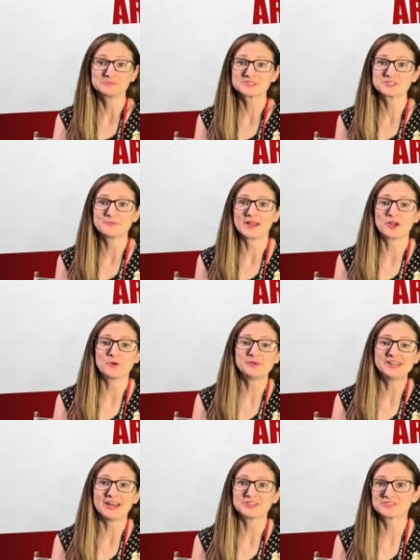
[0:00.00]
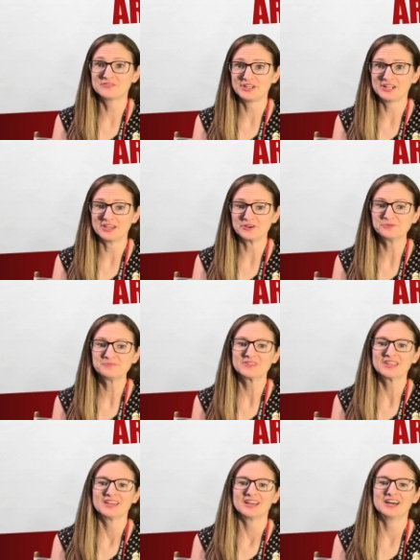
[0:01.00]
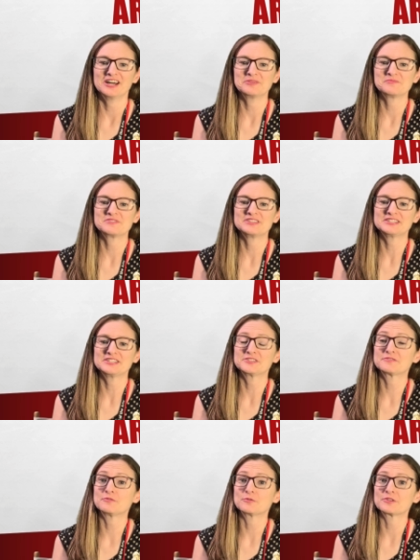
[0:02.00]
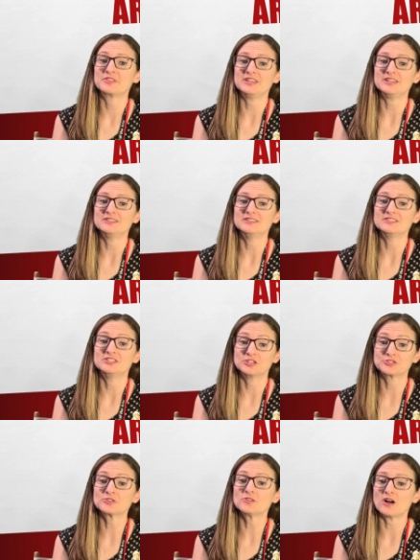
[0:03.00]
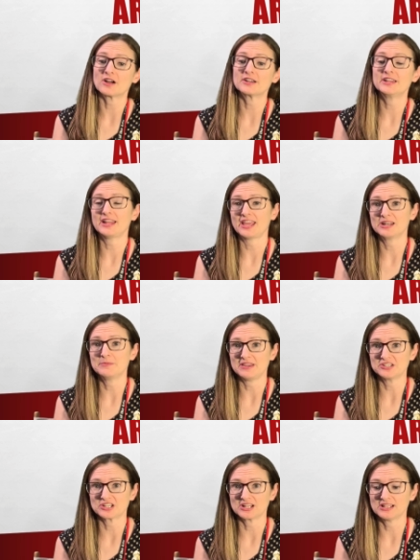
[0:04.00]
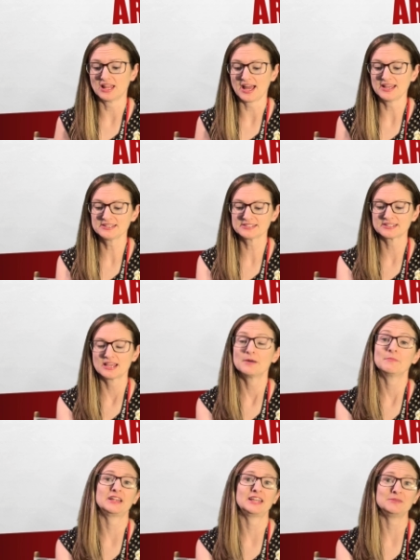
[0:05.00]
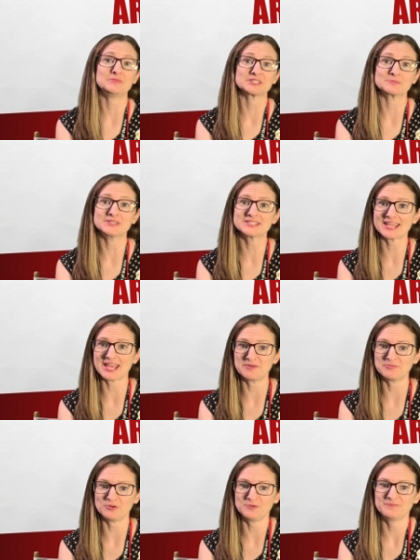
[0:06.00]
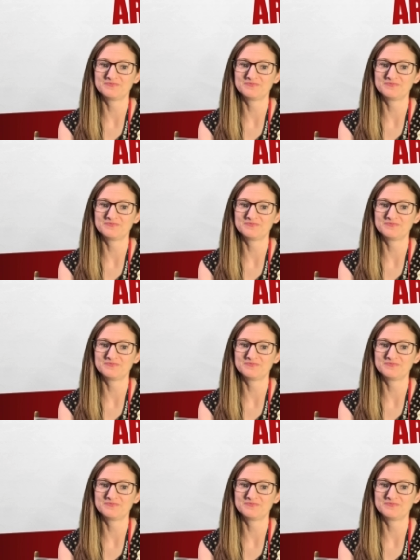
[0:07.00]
to my open house video. This is for the digital art and animation class. My name is Miss Campbell.